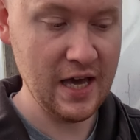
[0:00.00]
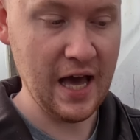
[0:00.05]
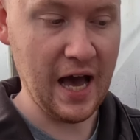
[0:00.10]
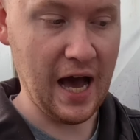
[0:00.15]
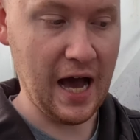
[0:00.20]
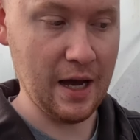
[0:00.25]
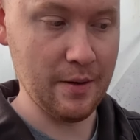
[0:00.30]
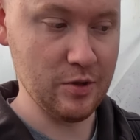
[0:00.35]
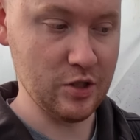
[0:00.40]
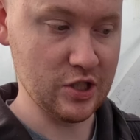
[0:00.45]

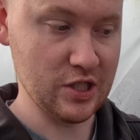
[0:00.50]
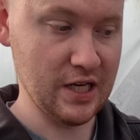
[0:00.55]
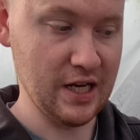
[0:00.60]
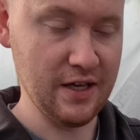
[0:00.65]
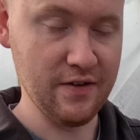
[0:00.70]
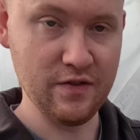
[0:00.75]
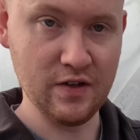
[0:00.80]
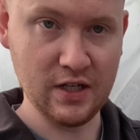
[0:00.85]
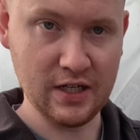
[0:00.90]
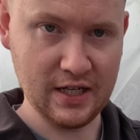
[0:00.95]
I'm just
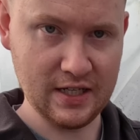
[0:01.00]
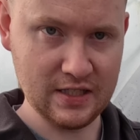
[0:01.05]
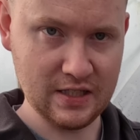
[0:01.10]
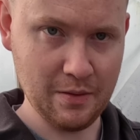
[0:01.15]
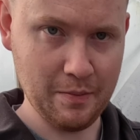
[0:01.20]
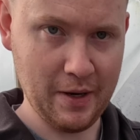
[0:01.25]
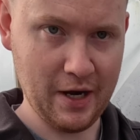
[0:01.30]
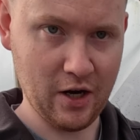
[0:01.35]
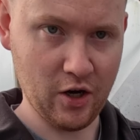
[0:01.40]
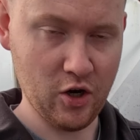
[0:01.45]
leaving it as the
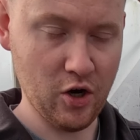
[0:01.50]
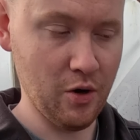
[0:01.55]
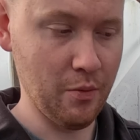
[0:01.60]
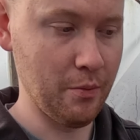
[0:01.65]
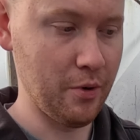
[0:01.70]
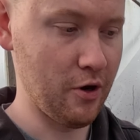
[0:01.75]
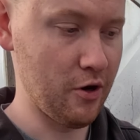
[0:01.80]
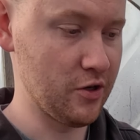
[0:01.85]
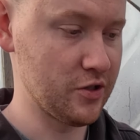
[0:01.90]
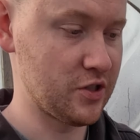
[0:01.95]
bare
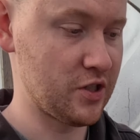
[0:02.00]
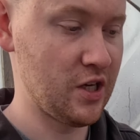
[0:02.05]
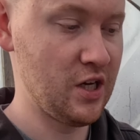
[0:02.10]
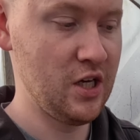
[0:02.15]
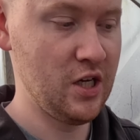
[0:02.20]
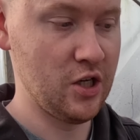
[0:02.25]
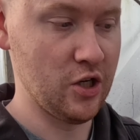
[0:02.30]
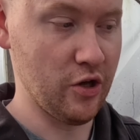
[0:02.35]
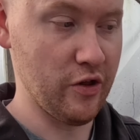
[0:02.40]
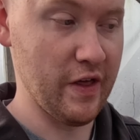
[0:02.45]
compost.
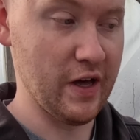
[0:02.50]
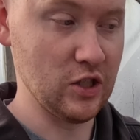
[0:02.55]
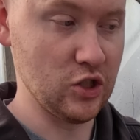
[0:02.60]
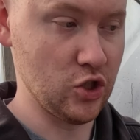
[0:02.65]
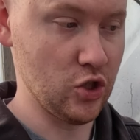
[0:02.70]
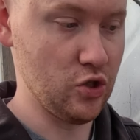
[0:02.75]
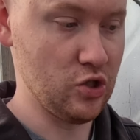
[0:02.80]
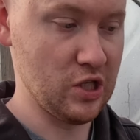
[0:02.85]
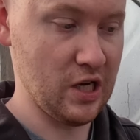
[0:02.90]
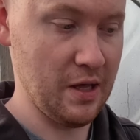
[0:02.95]
Now that's
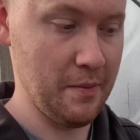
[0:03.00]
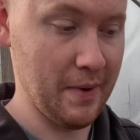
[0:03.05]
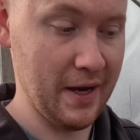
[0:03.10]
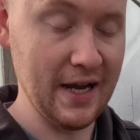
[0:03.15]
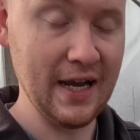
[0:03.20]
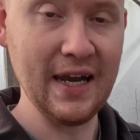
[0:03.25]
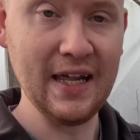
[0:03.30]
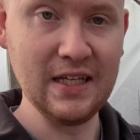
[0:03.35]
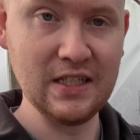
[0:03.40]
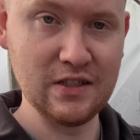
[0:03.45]
usually my
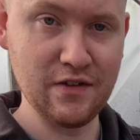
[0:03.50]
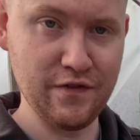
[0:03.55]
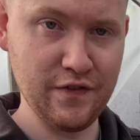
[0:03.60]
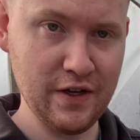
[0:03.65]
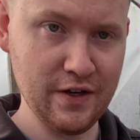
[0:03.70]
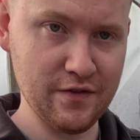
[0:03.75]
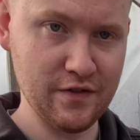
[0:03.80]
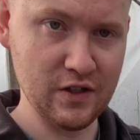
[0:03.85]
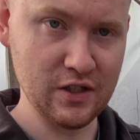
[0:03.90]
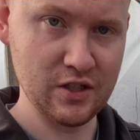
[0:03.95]
least
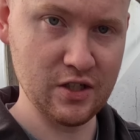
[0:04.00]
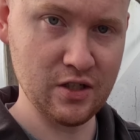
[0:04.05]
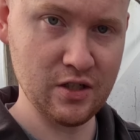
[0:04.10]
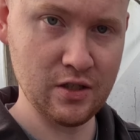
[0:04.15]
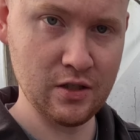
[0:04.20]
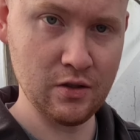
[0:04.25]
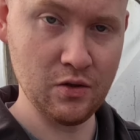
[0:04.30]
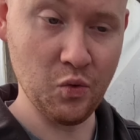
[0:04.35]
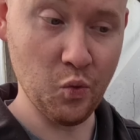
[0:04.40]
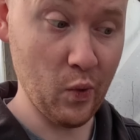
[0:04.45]
favourite
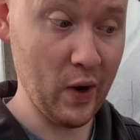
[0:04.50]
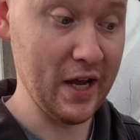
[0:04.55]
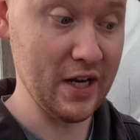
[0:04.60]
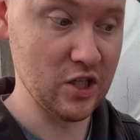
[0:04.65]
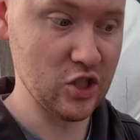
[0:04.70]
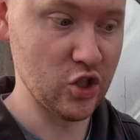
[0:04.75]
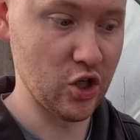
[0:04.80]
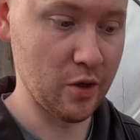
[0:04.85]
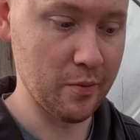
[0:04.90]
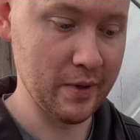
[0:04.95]
way to
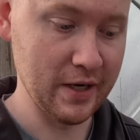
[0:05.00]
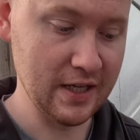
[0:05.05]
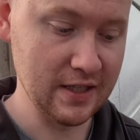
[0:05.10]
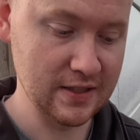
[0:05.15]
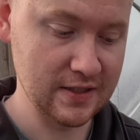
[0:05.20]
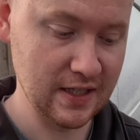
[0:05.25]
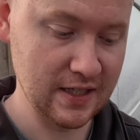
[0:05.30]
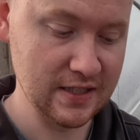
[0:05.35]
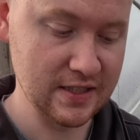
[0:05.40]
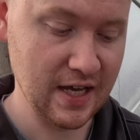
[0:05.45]
germinate seeds.